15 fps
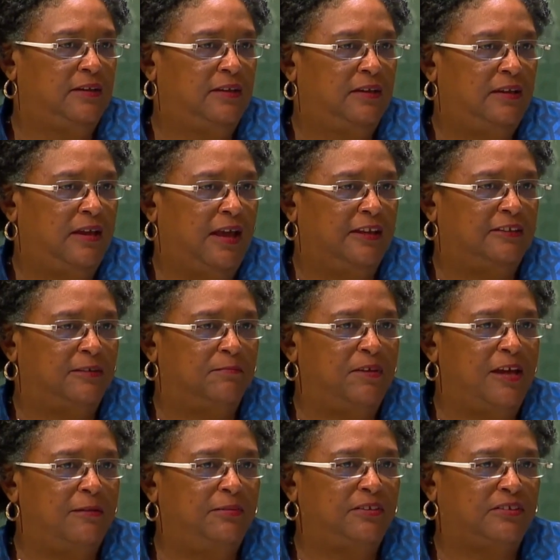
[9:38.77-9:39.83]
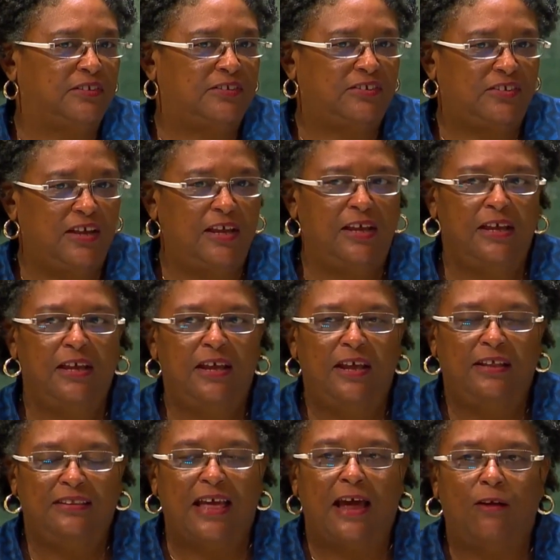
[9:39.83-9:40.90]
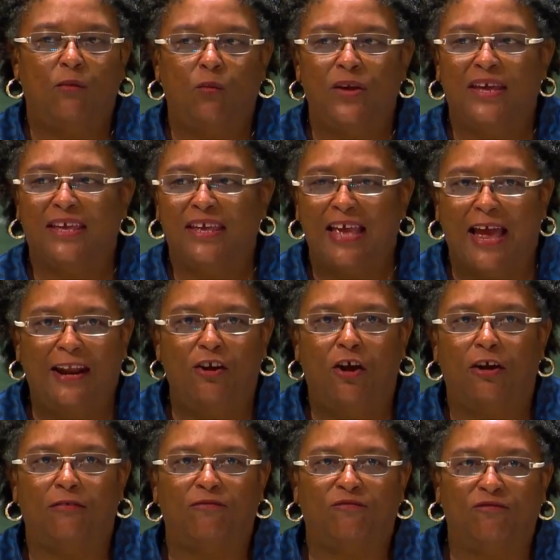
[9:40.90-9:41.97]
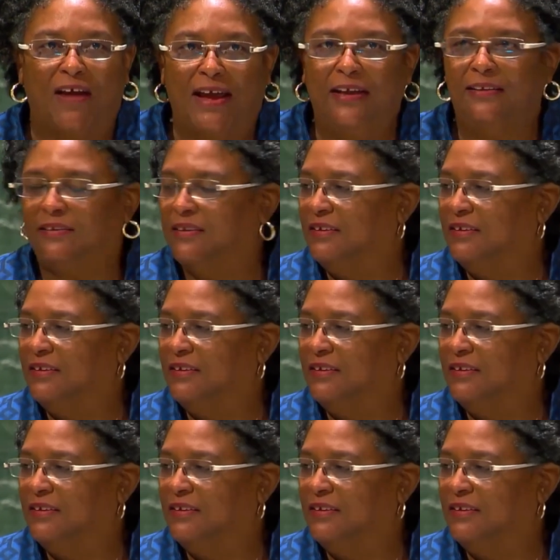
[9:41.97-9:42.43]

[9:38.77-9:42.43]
and to be able to say that we cannot fight